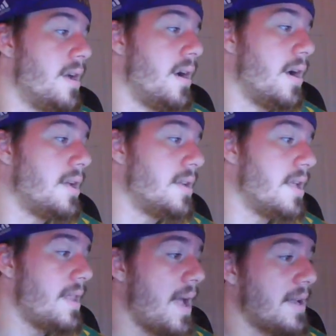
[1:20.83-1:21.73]

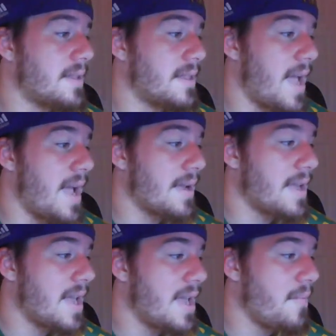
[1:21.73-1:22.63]
And that
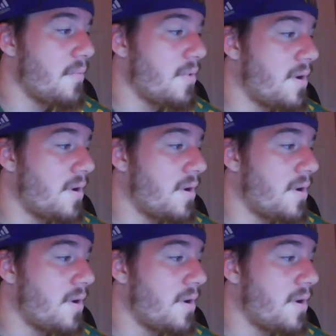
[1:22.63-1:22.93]
game